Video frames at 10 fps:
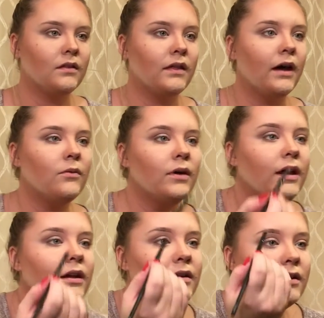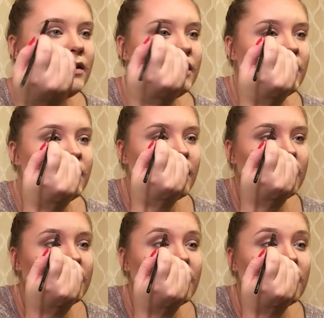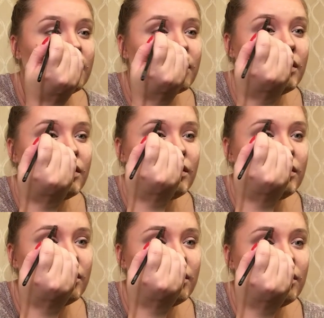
that way, and then I'll go